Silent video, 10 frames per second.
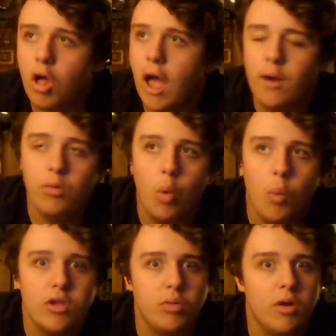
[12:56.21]
I don't know
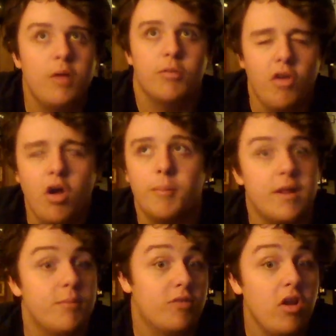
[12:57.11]
what unit he was on, but he
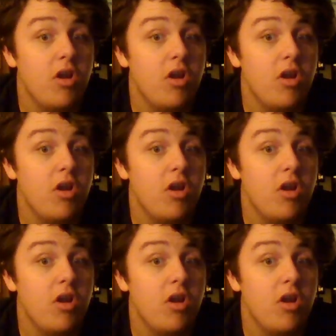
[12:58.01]
was on